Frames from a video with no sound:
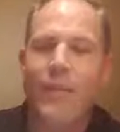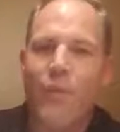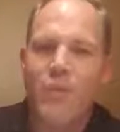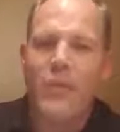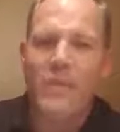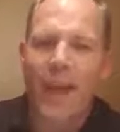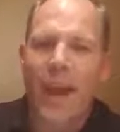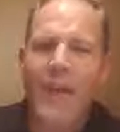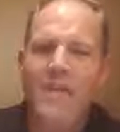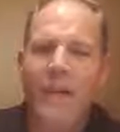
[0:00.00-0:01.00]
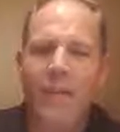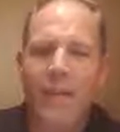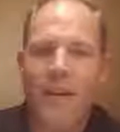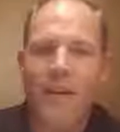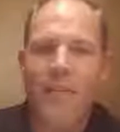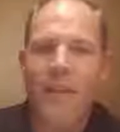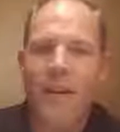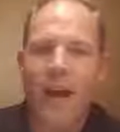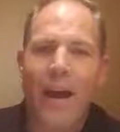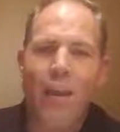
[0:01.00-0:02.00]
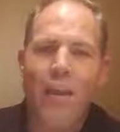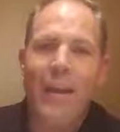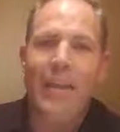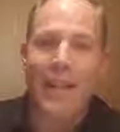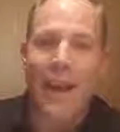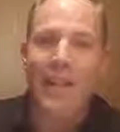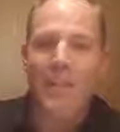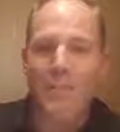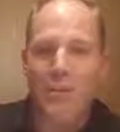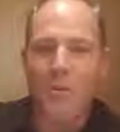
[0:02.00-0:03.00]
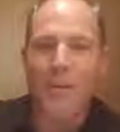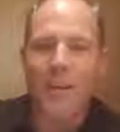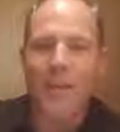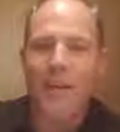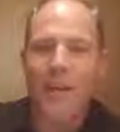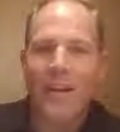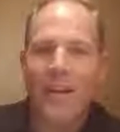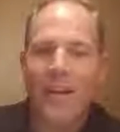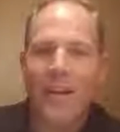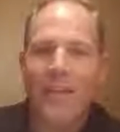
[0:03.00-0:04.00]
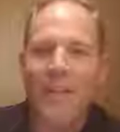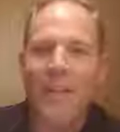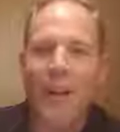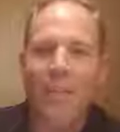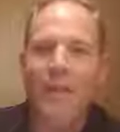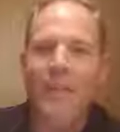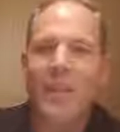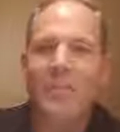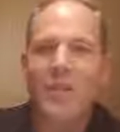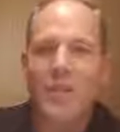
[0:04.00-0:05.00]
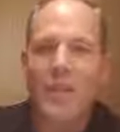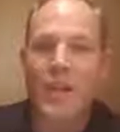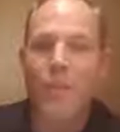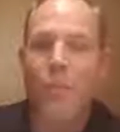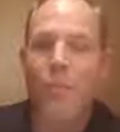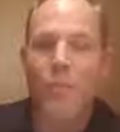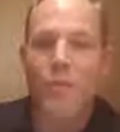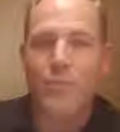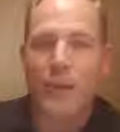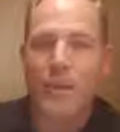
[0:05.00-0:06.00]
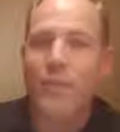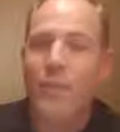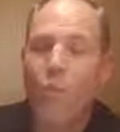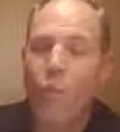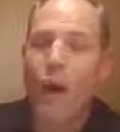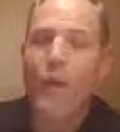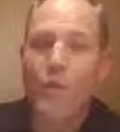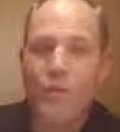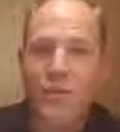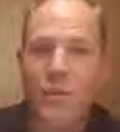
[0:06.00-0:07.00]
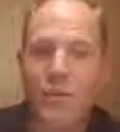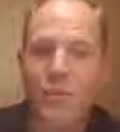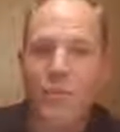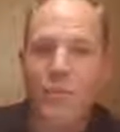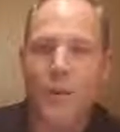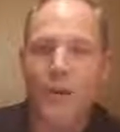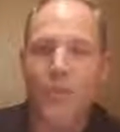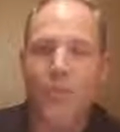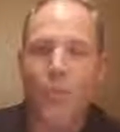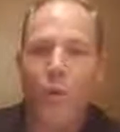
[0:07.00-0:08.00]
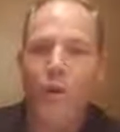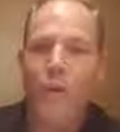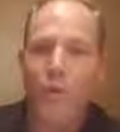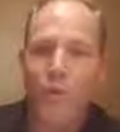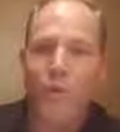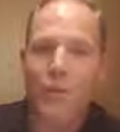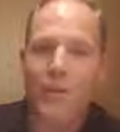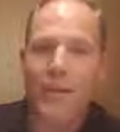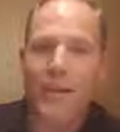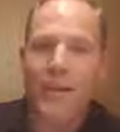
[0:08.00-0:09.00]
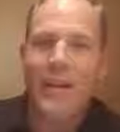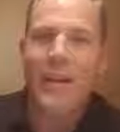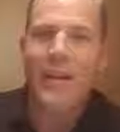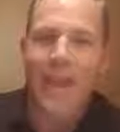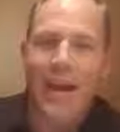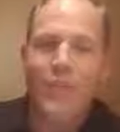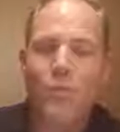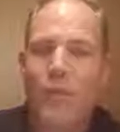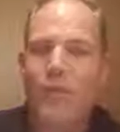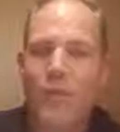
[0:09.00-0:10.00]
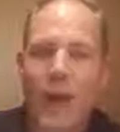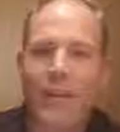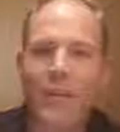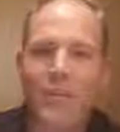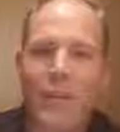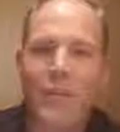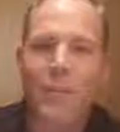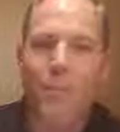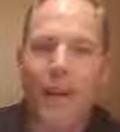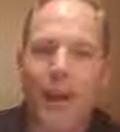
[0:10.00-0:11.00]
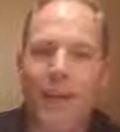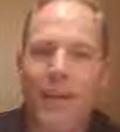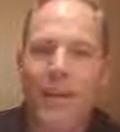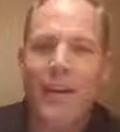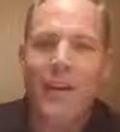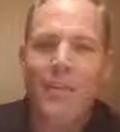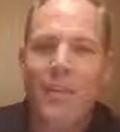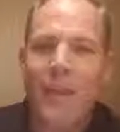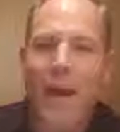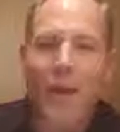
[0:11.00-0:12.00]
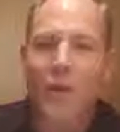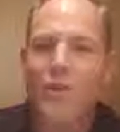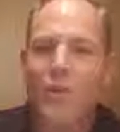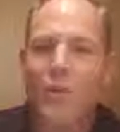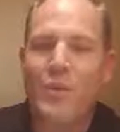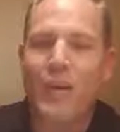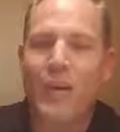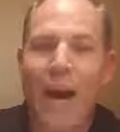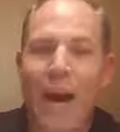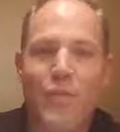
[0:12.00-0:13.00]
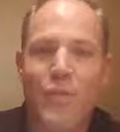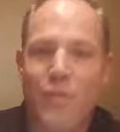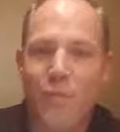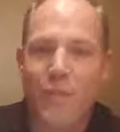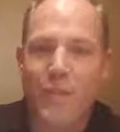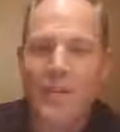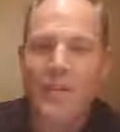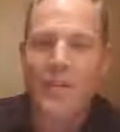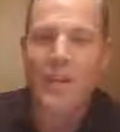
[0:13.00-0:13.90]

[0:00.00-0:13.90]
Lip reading: versus asking them how they'd like them to be? And then helping them to see your perspective and why you see your perspective the way that you do. That's what attracted me to Pat. Pat also was a guy of service.